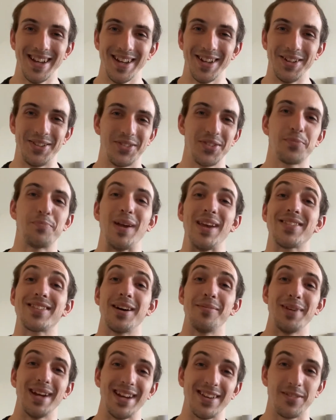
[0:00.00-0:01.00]
Just based
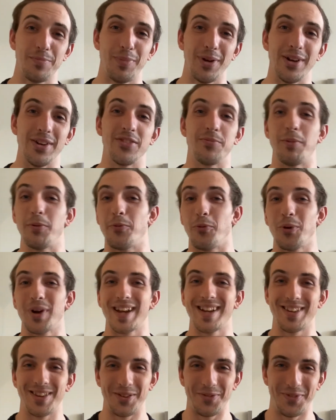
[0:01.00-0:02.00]
on my experience, before we
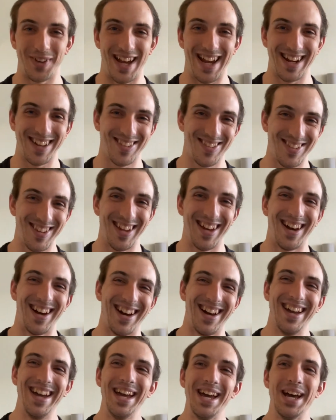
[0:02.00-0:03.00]
get to the facts,
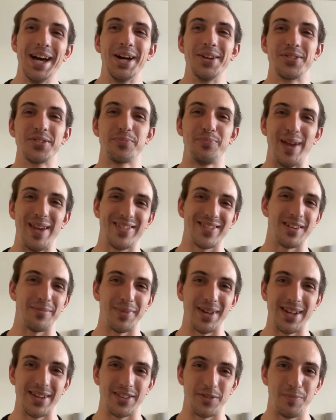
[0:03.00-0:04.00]
just based on
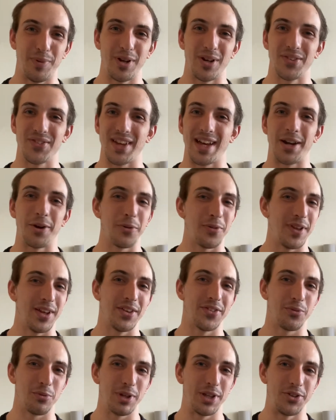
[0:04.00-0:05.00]
my experience, I don't think
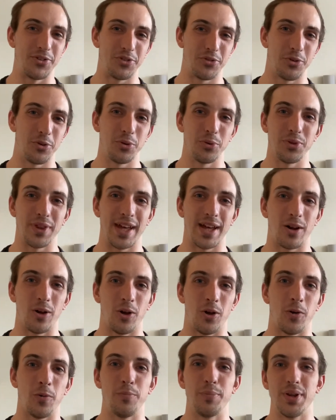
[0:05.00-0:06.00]
it's really true that
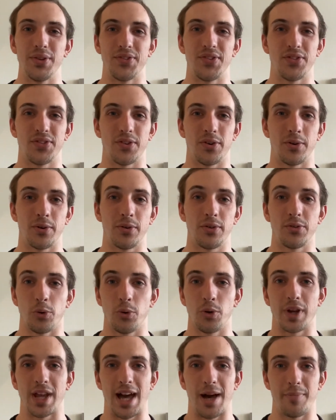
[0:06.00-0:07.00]
all business owners
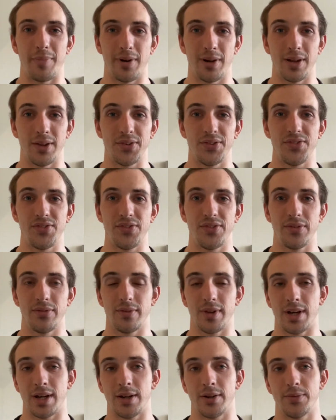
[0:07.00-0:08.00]
or capitalists,
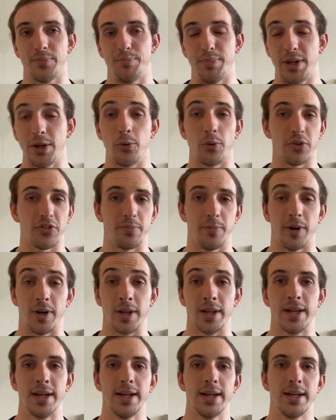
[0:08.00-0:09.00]
big or small,